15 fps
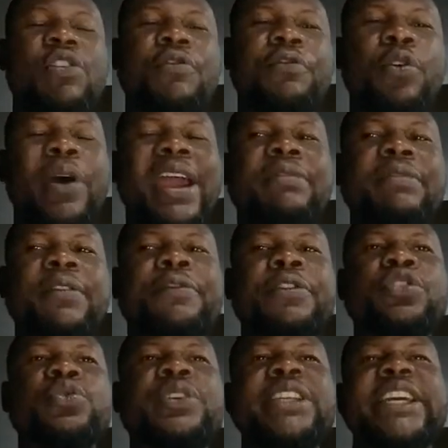For everything
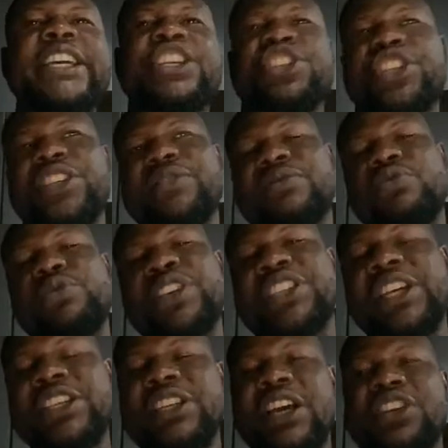you do in a kitchen,
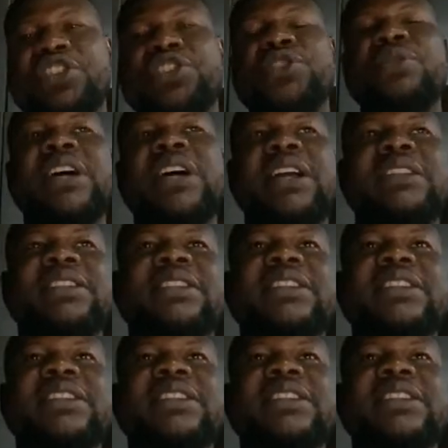research has shown that